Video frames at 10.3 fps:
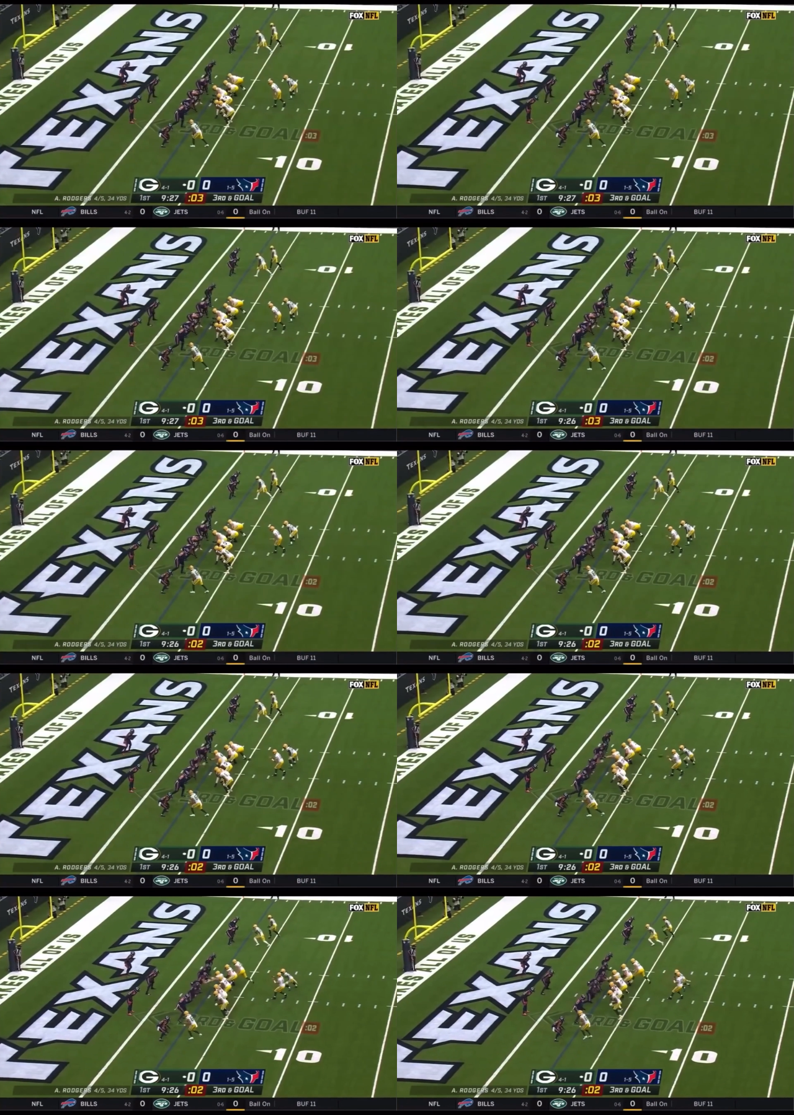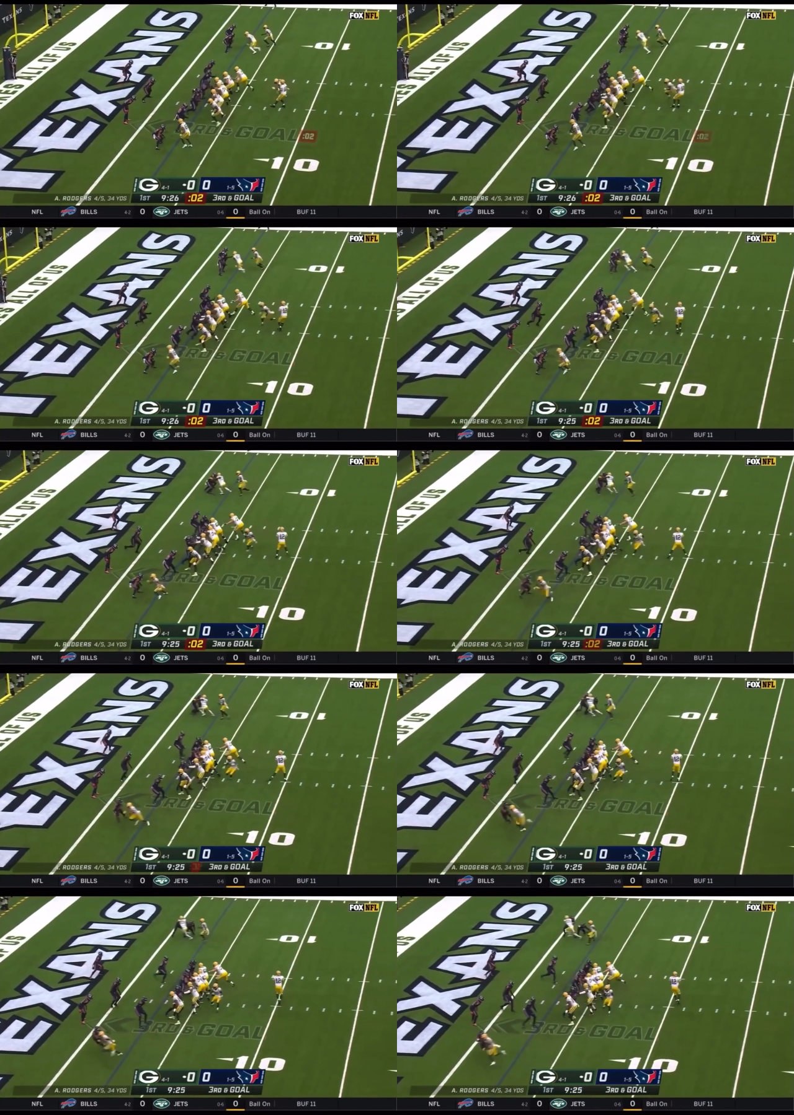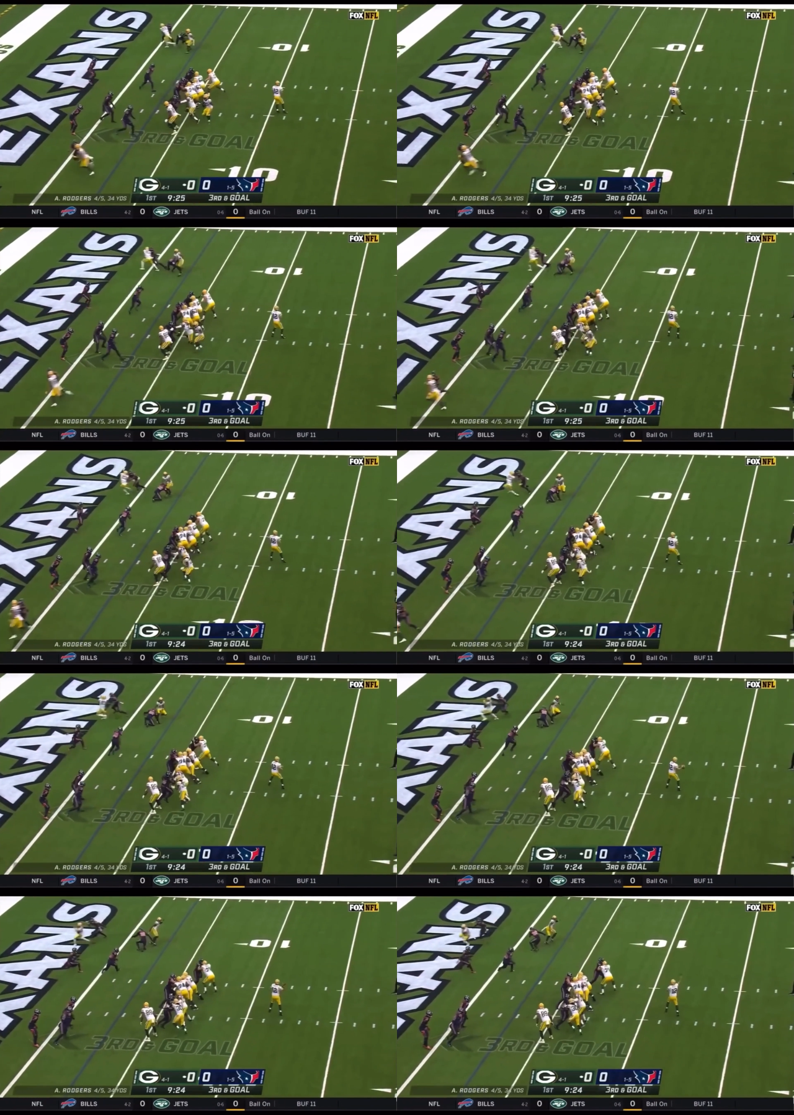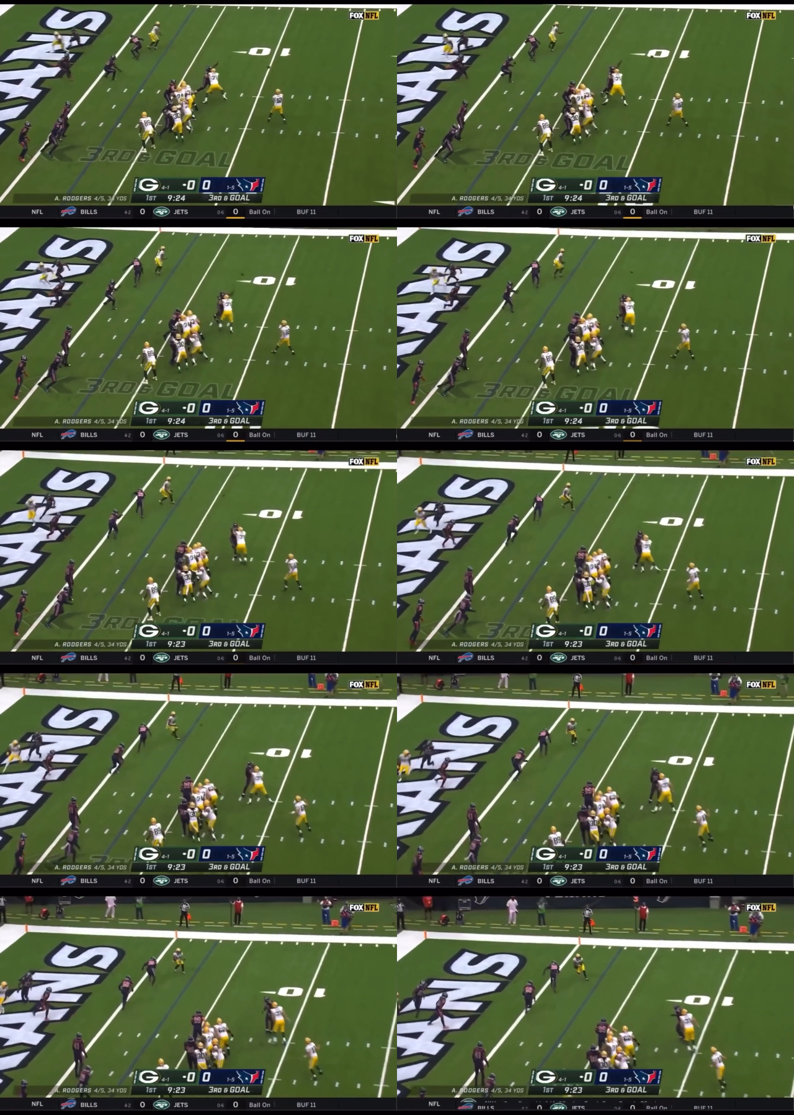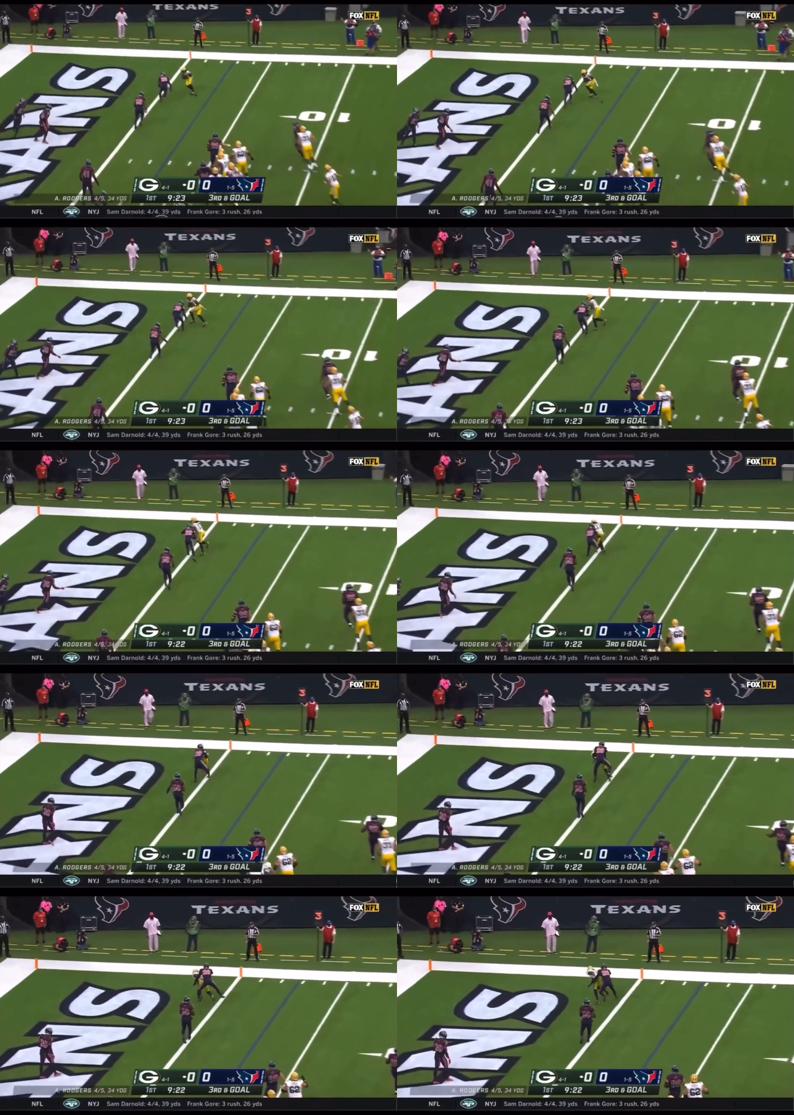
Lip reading: Nobody's mouth can be seen.